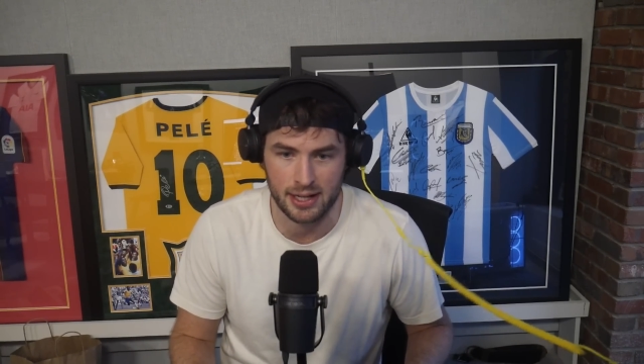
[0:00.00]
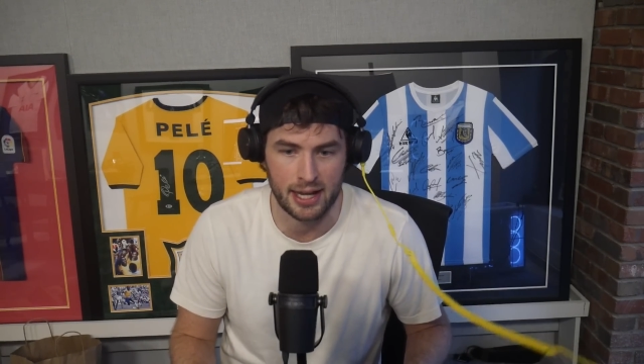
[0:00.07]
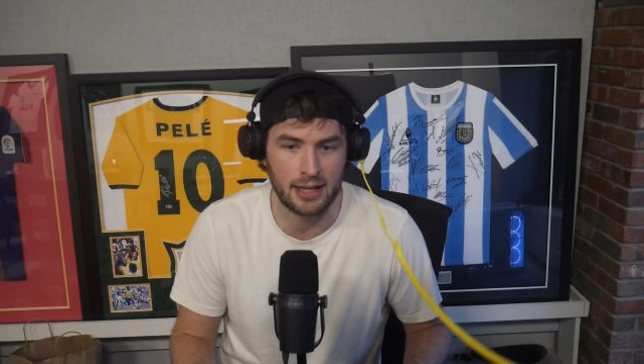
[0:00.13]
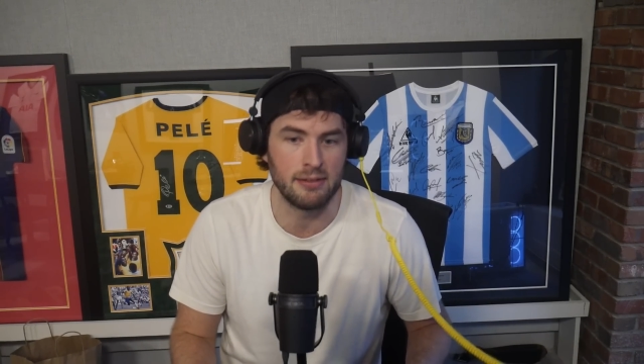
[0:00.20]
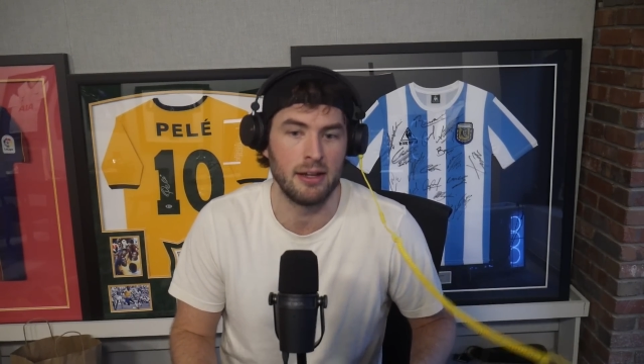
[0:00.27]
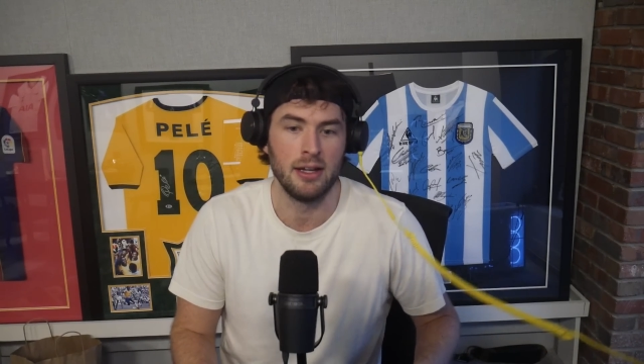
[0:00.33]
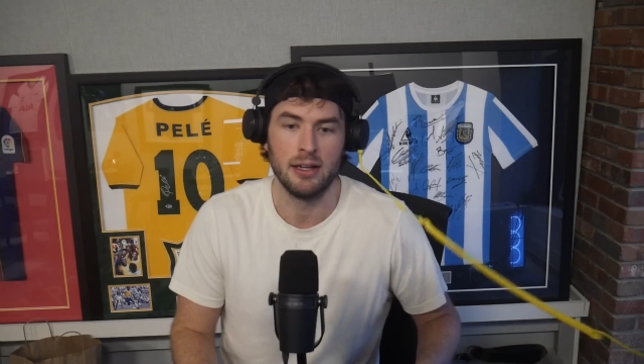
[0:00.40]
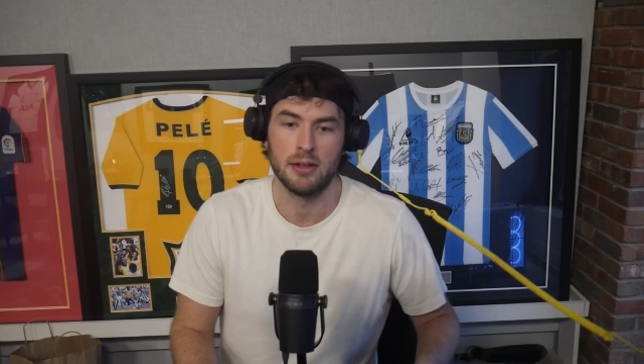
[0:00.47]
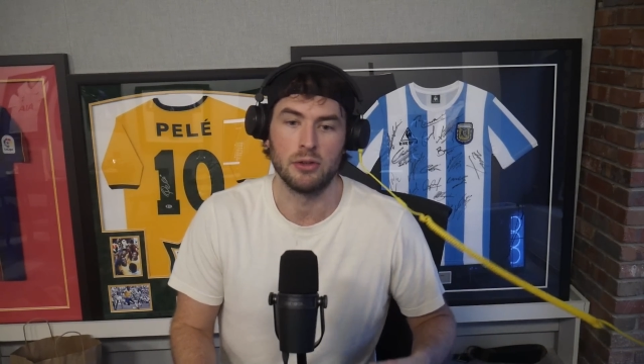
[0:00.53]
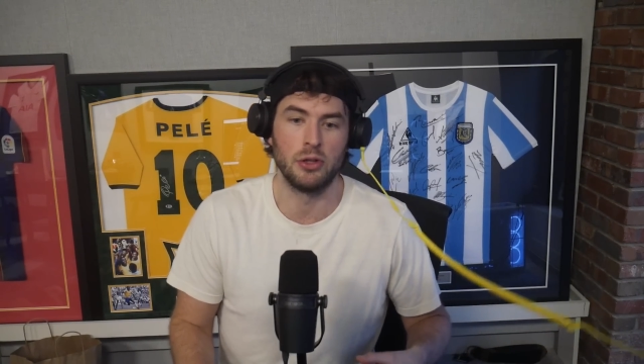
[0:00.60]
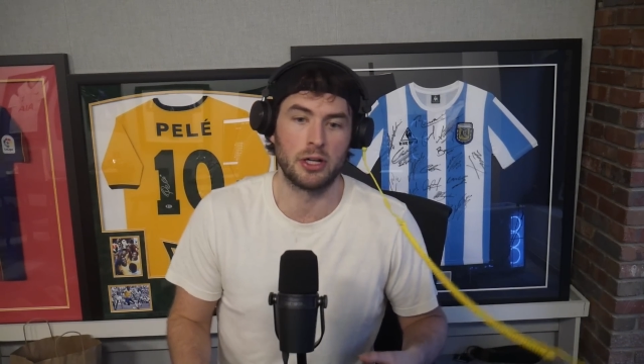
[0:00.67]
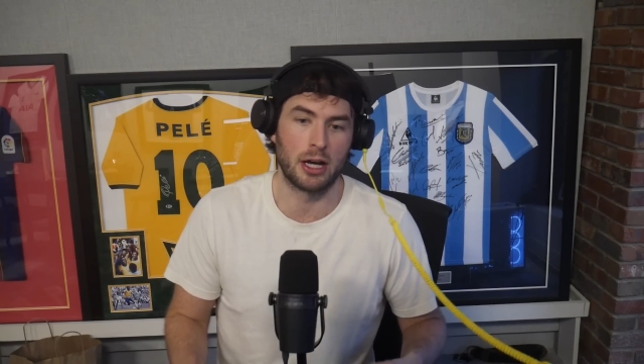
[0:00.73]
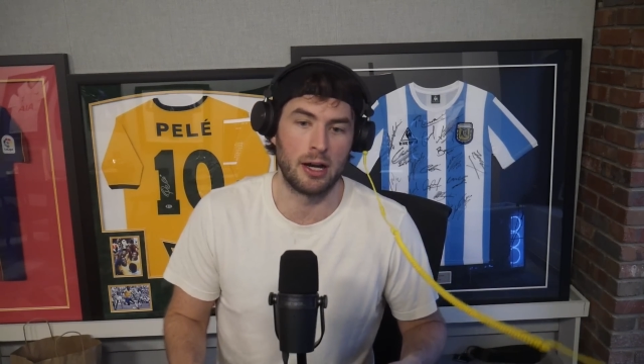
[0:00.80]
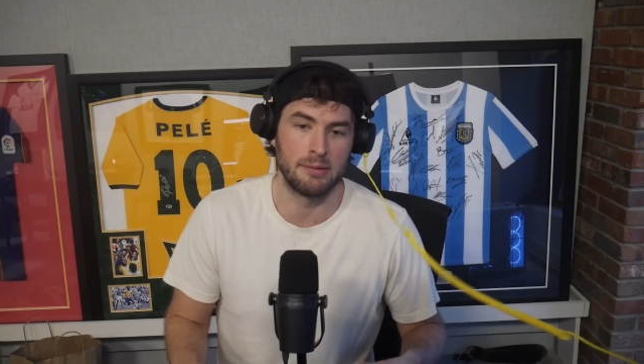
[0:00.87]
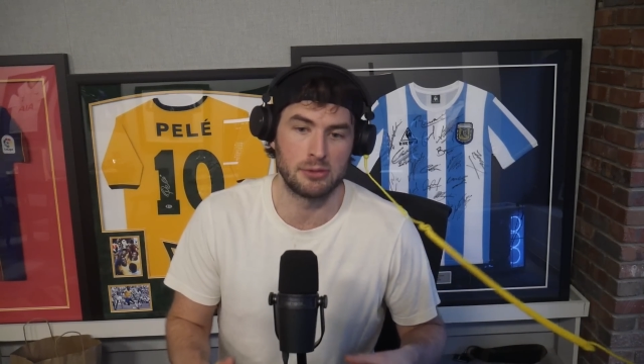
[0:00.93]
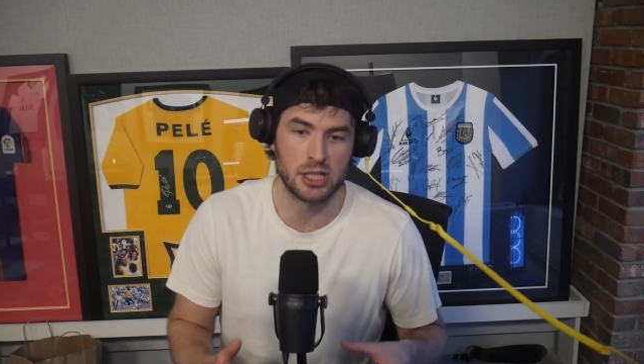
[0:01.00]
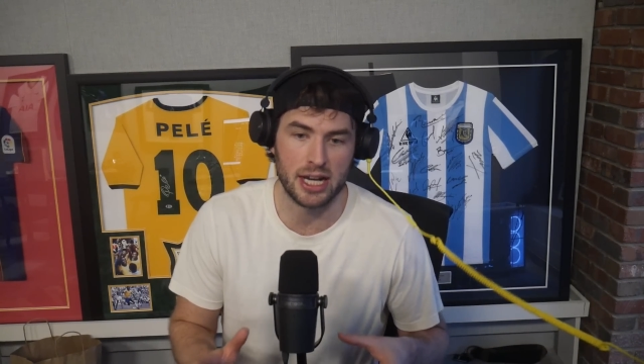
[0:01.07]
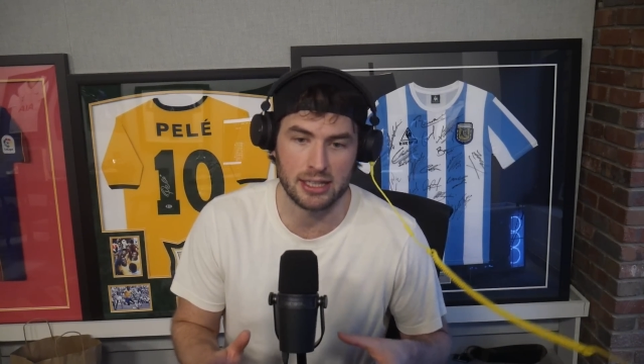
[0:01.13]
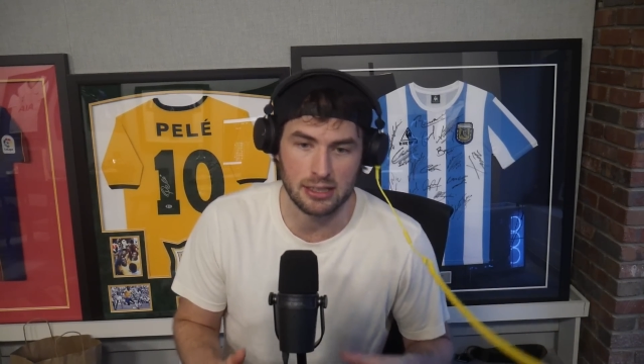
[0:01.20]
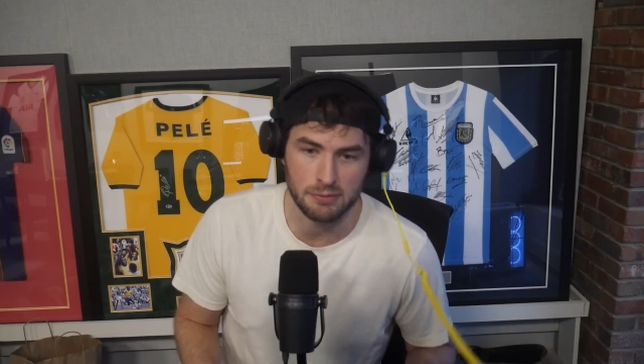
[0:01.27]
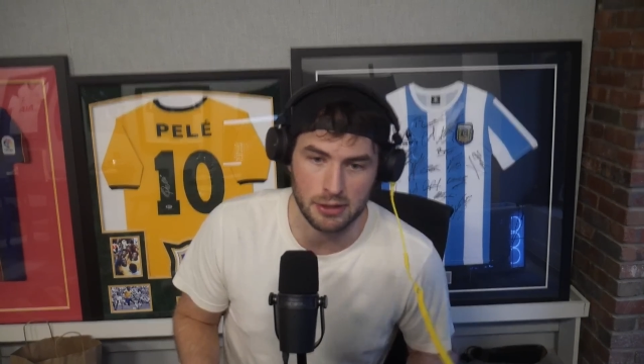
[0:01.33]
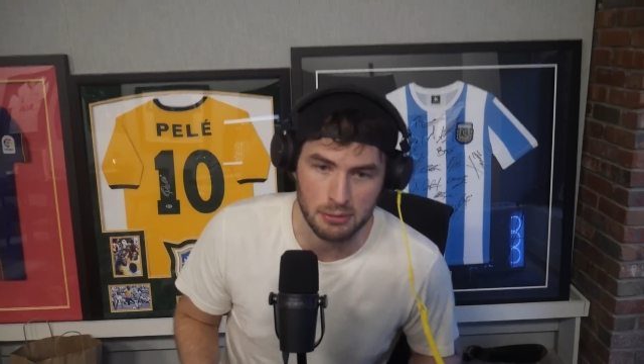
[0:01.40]
And look,
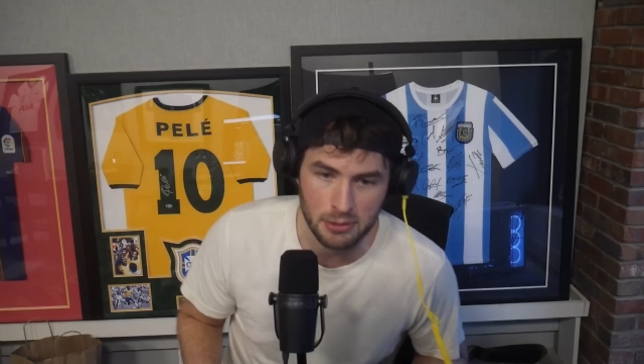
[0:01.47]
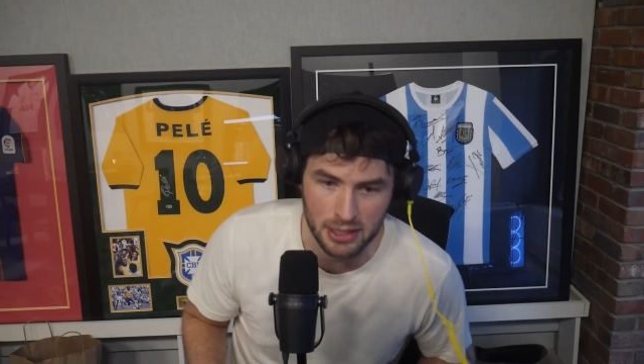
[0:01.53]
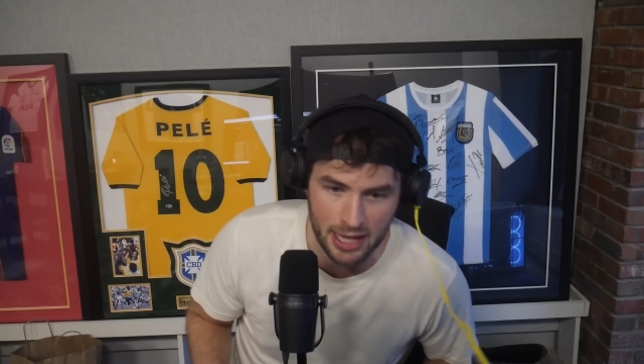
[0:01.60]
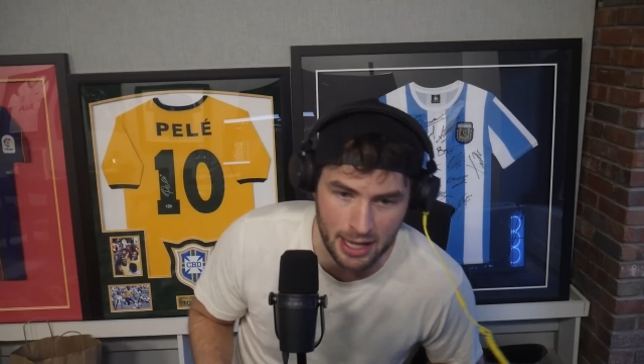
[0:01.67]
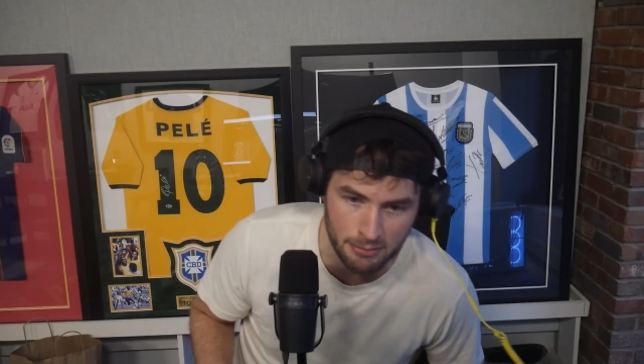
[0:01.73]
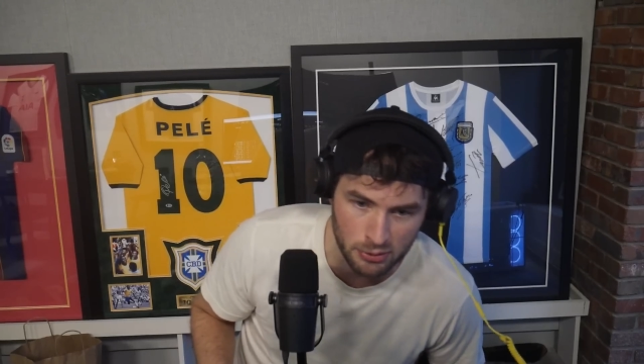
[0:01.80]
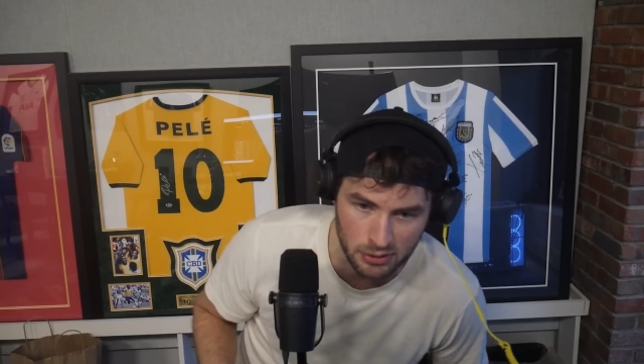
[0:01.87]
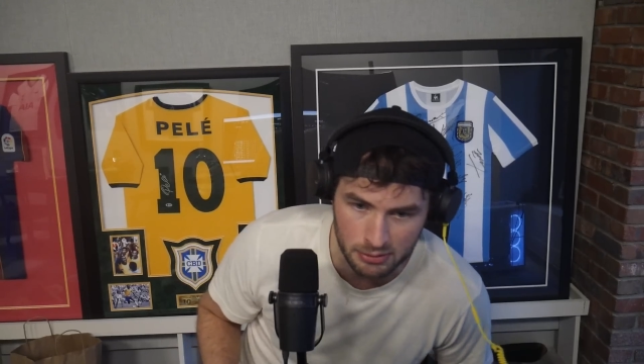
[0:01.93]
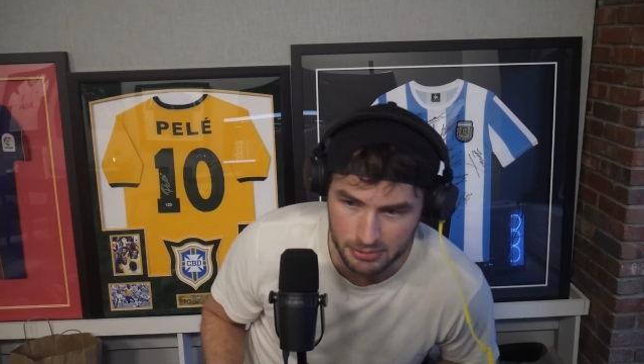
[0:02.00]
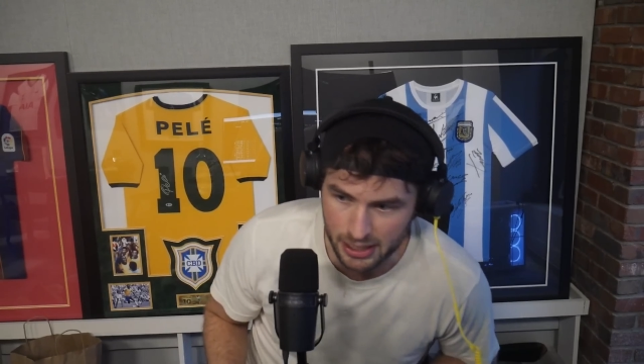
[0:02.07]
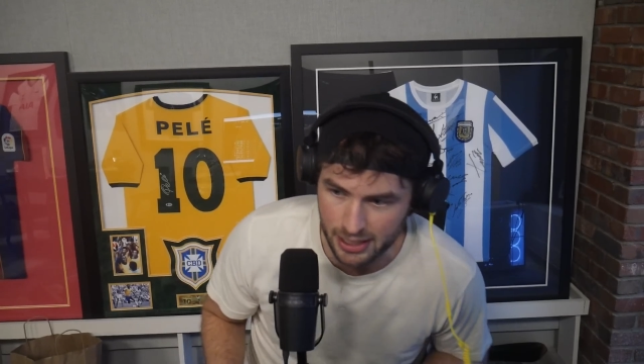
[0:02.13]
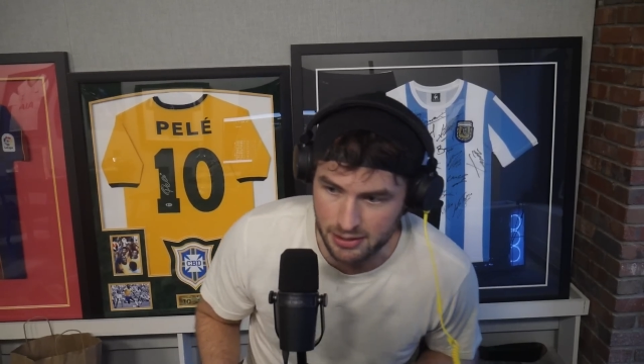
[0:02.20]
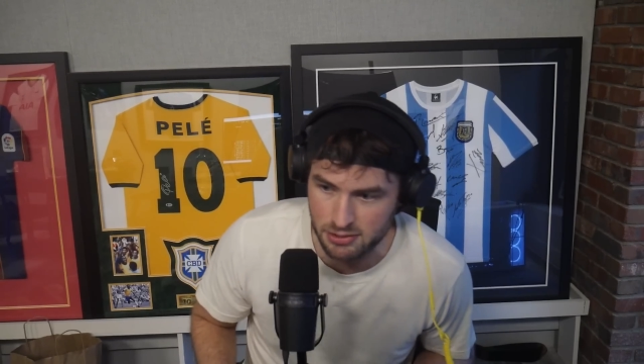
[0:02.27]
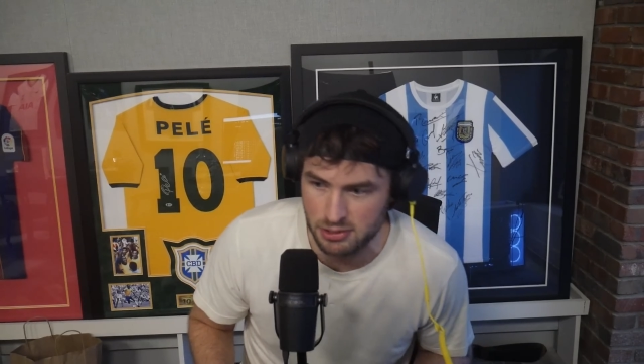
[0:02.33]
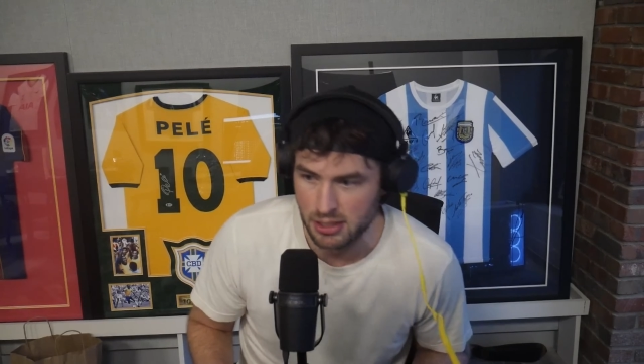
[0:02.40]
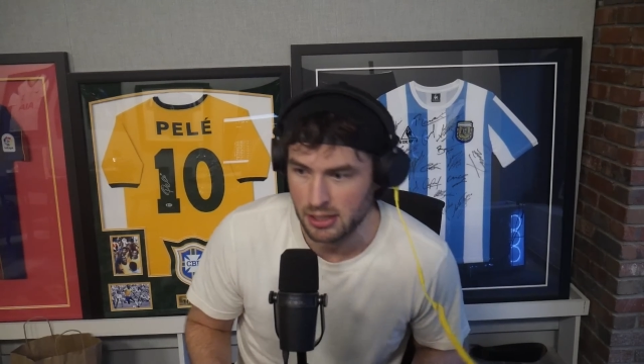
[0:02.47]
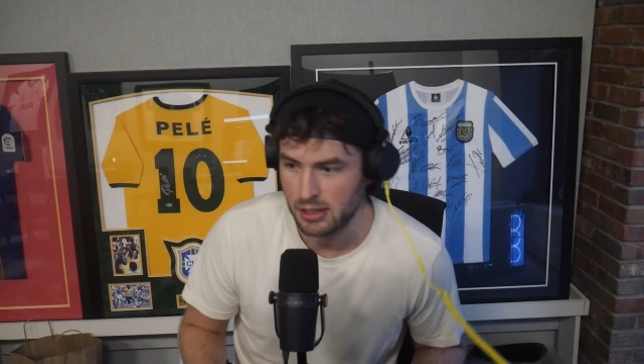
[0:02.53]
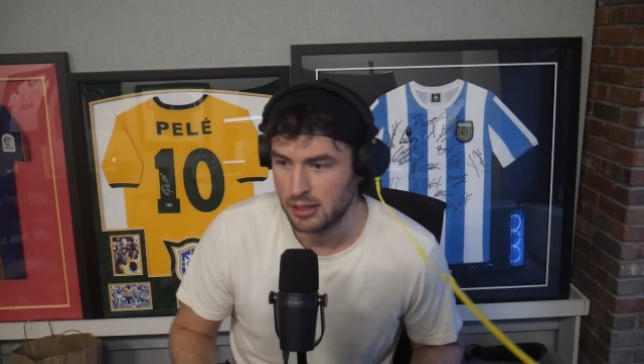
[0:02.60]
objectively with Amarim, guys,